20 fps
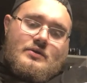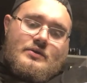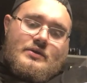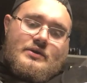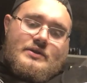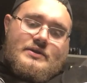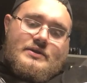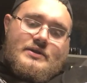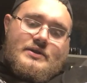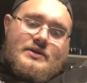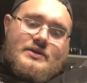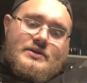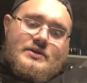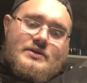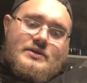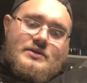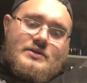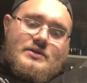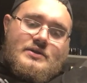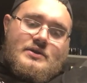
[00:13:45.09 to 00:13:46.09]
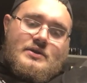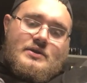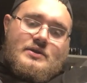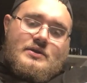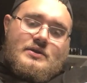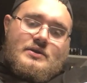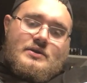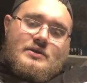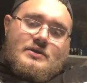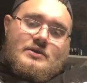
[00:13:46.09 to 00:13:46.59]
what is this?
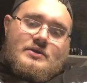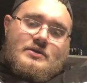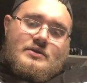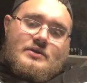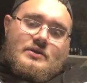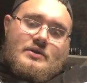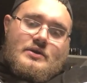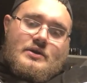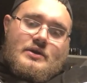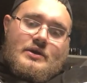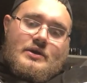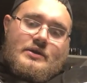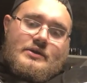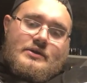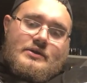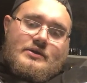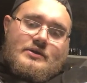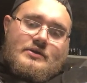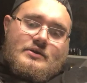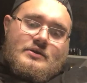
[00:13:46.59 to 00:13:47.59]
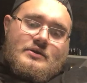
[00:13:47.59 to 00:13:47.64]
8.